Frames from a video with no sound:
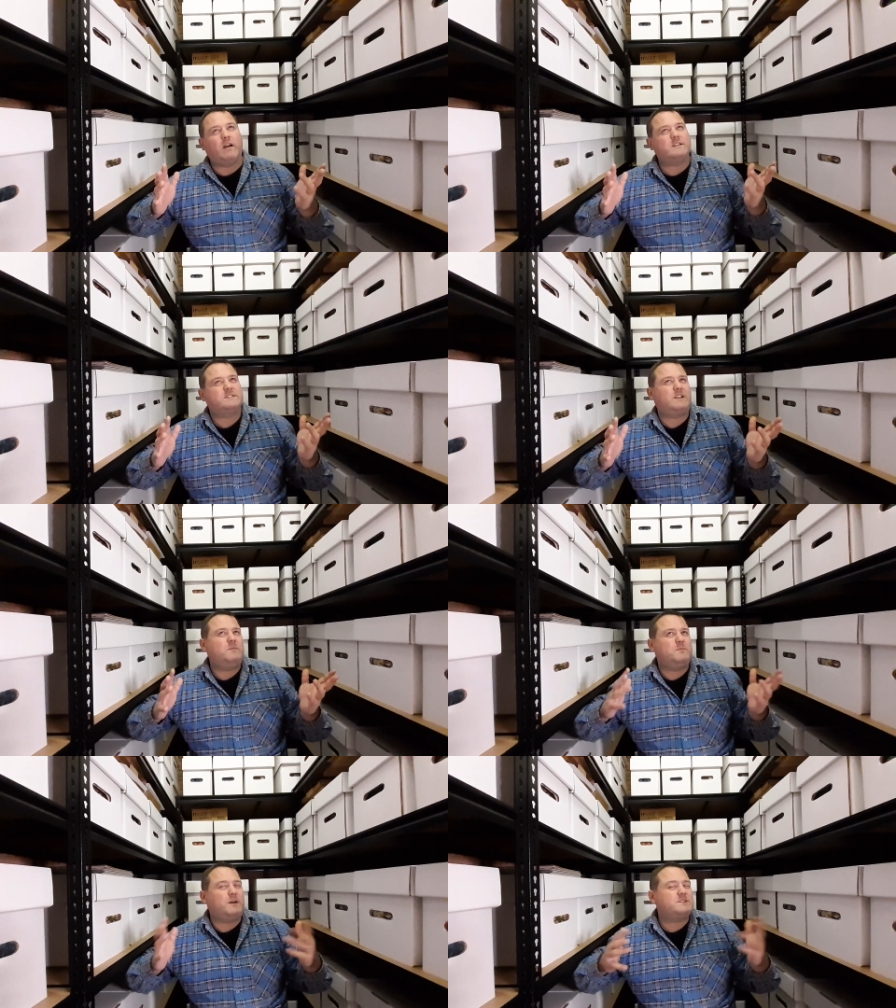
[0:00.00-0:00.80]

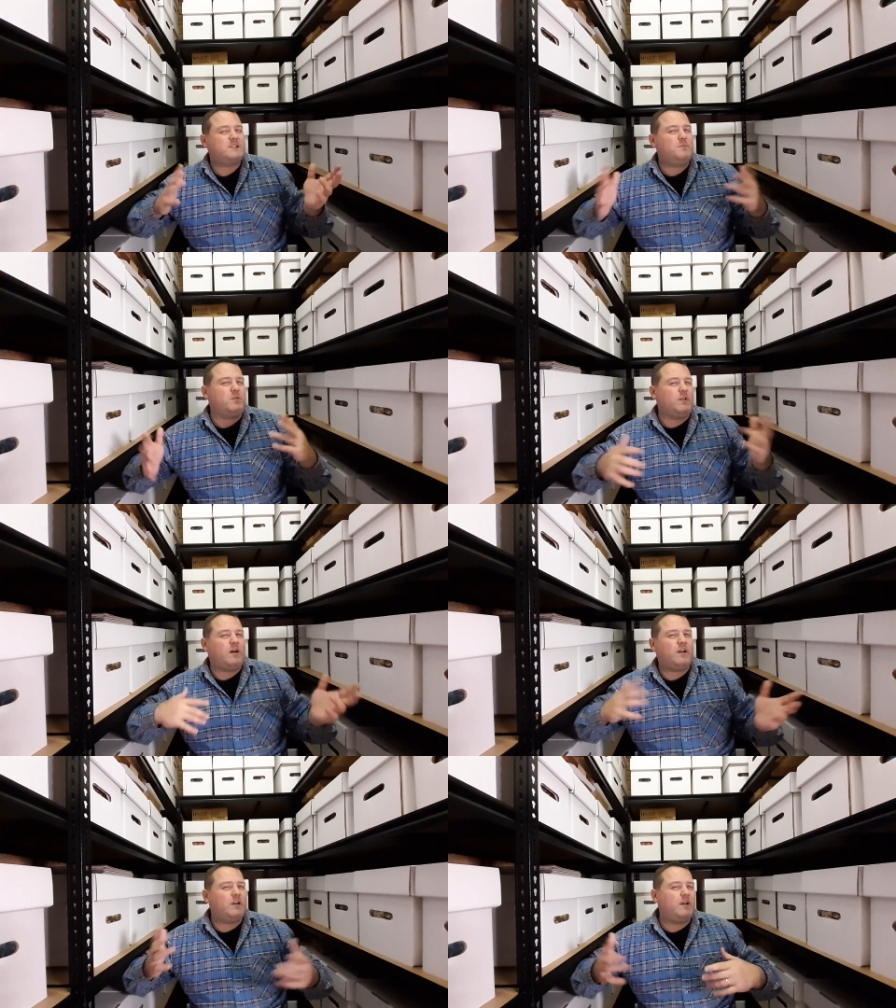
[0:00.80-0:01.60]
stumble,
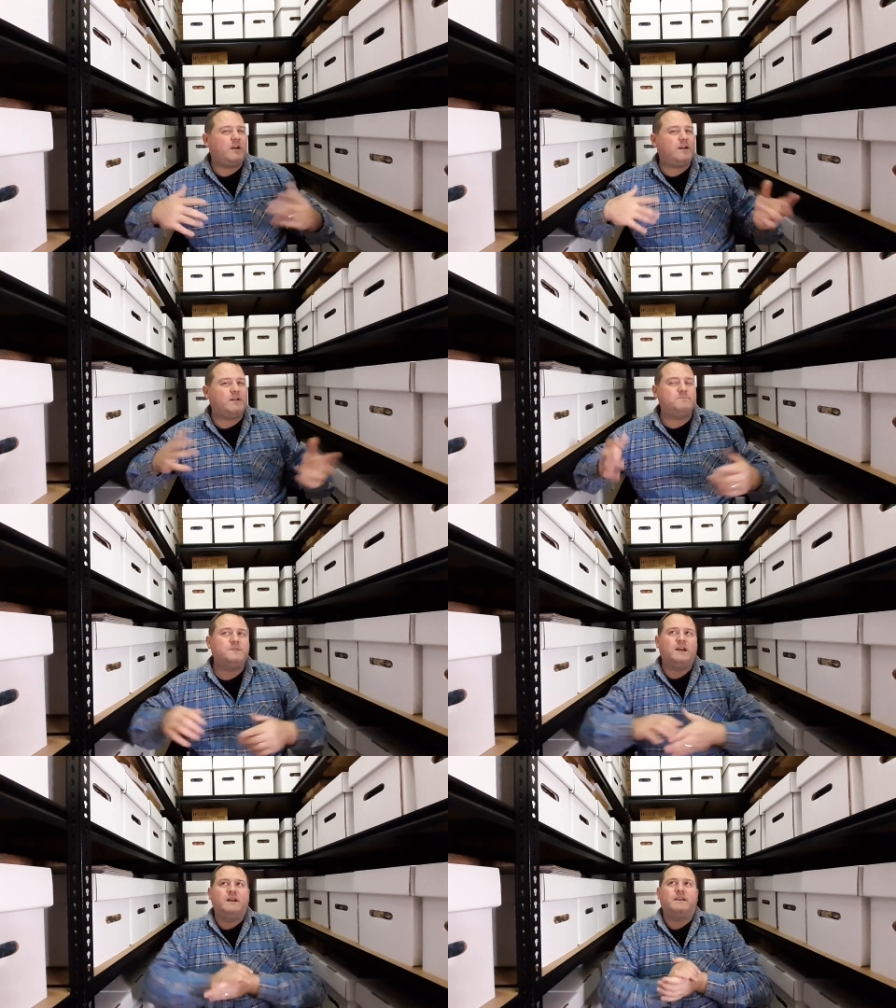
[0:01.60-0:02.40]
I
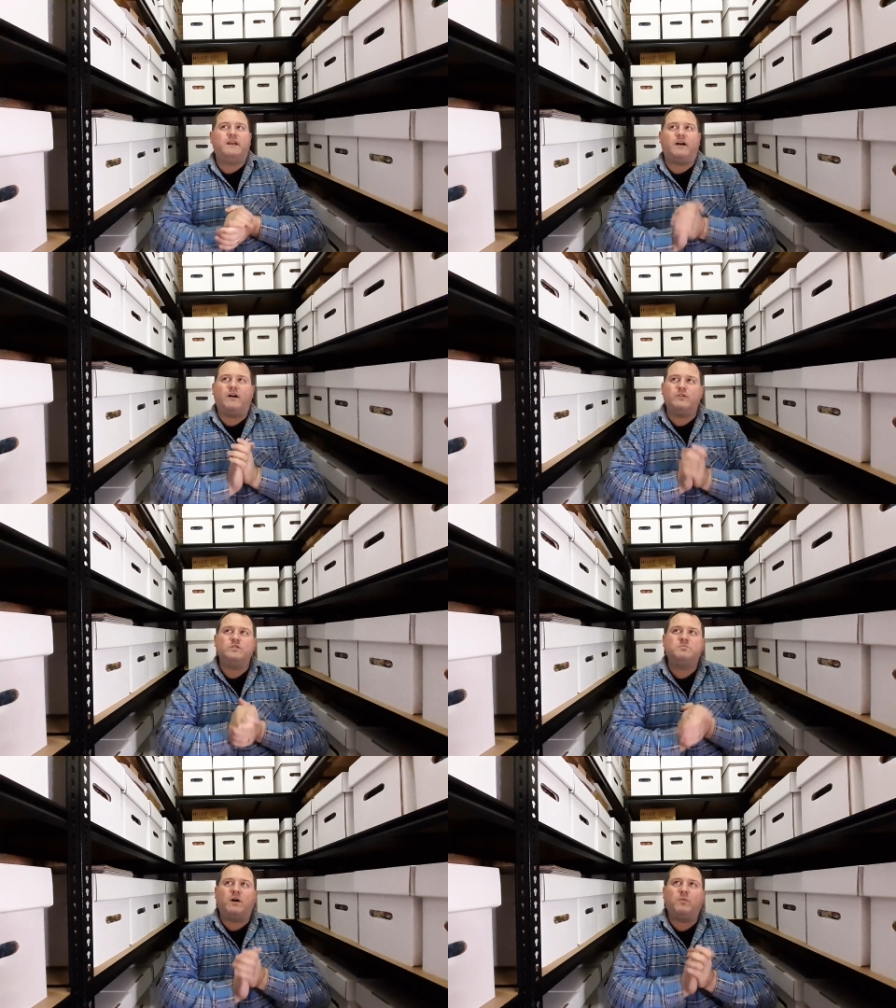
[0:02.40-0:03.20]

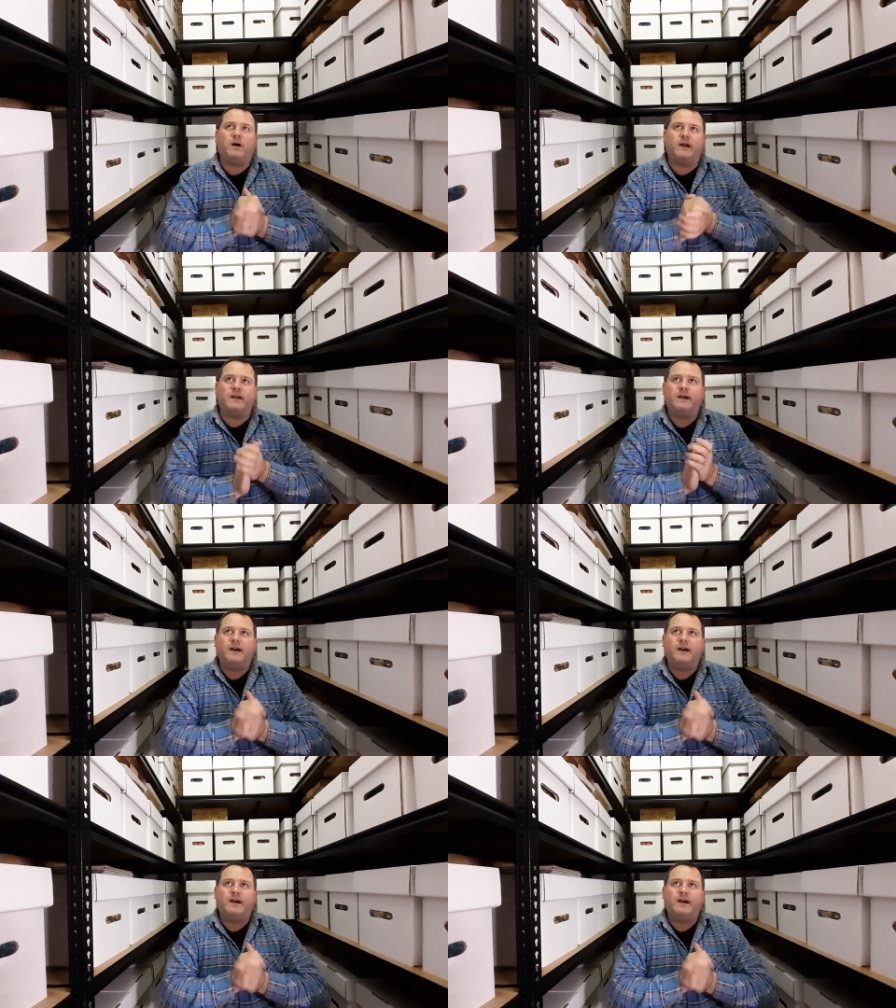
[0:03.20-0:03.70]
lose my way.